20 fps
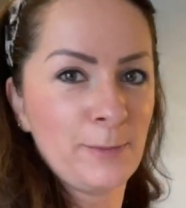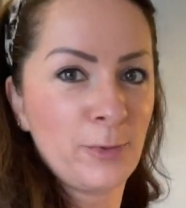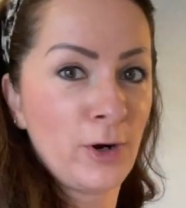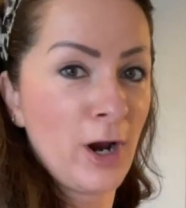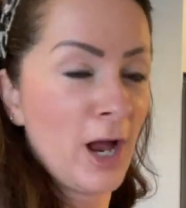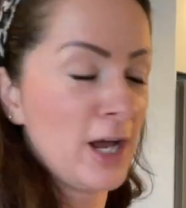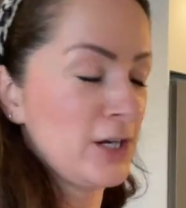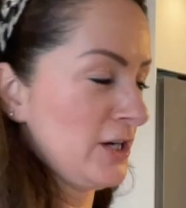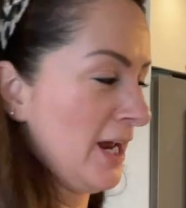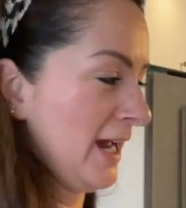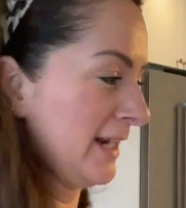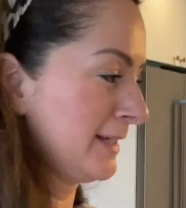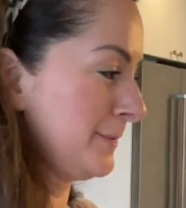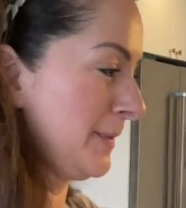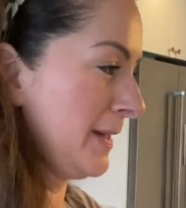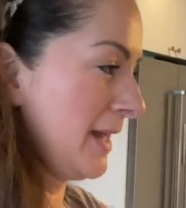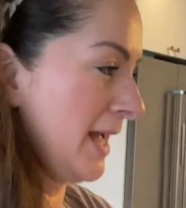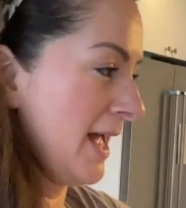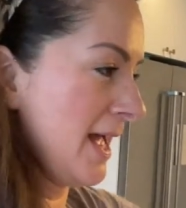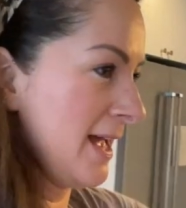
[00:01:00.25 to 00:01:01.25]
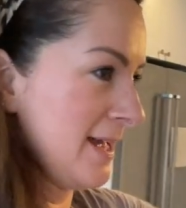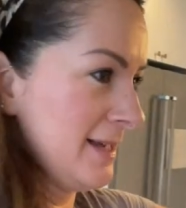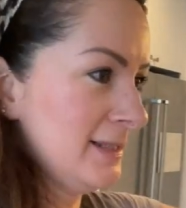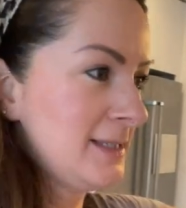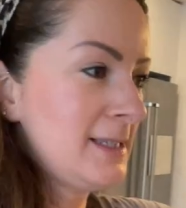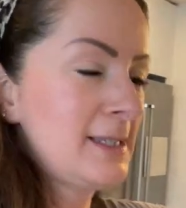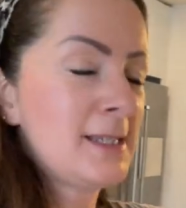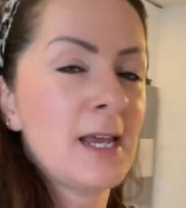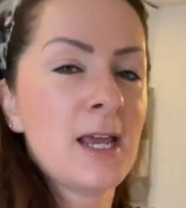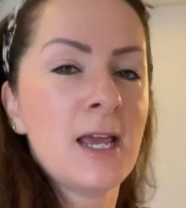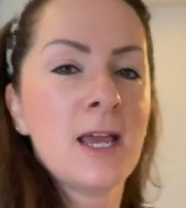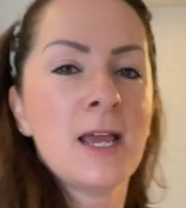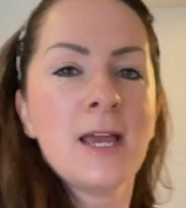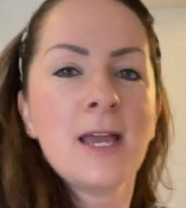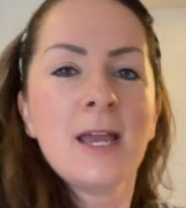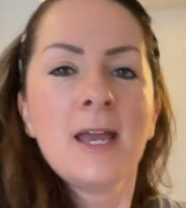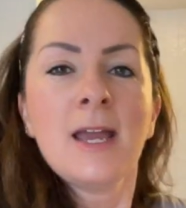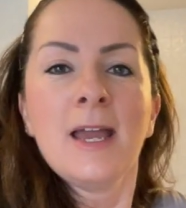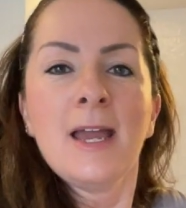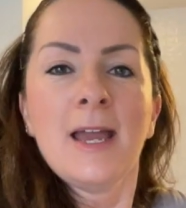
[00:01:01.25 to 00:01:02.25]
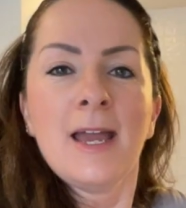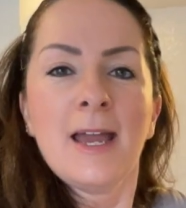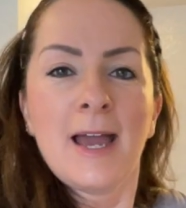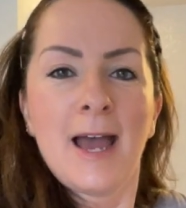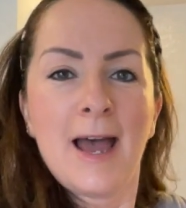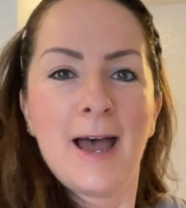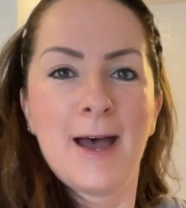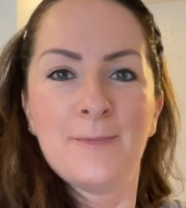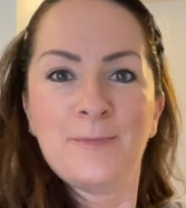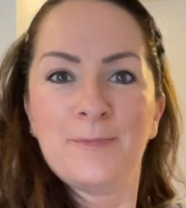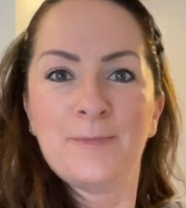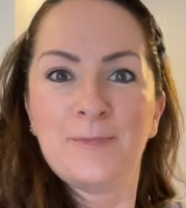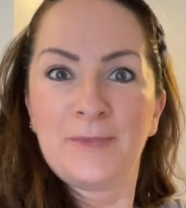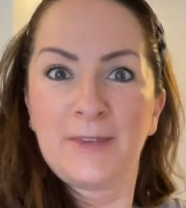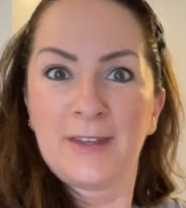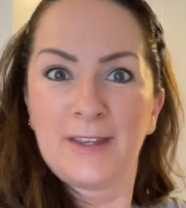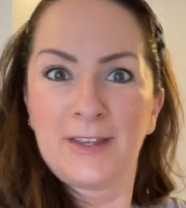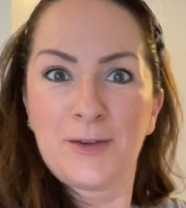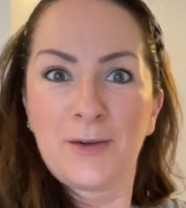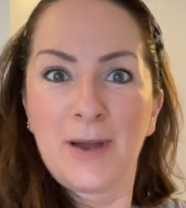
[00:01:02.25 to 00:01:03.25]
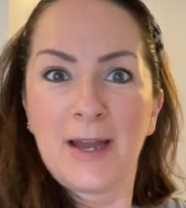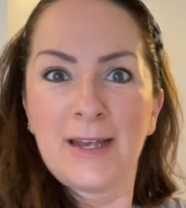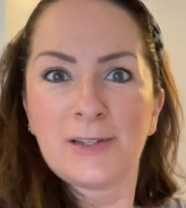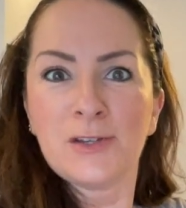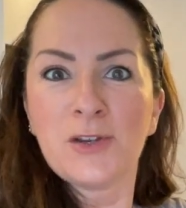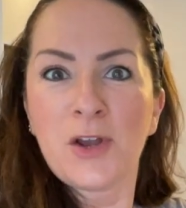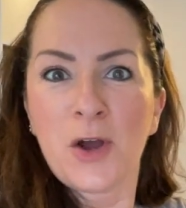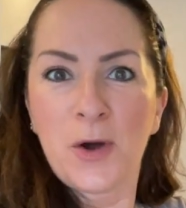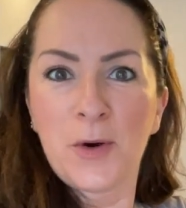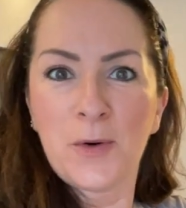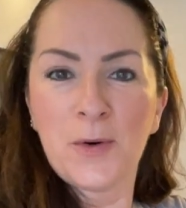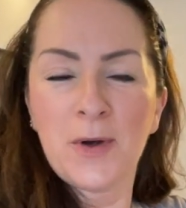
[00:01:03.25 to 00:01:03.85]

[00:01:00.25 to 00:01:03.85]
project because you guys know